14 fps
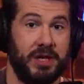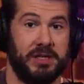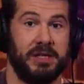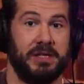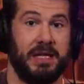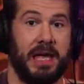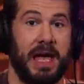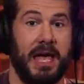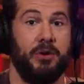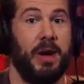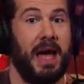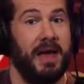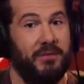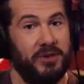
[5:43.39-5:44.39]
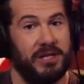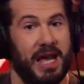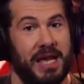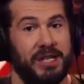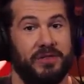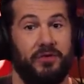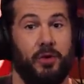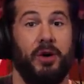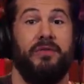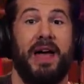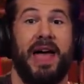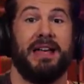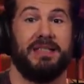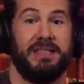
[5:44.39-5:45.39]
This is the guy who advertised for
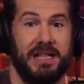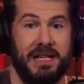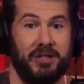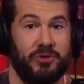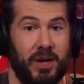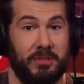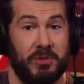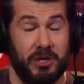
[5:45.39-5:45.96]
vaccines, right?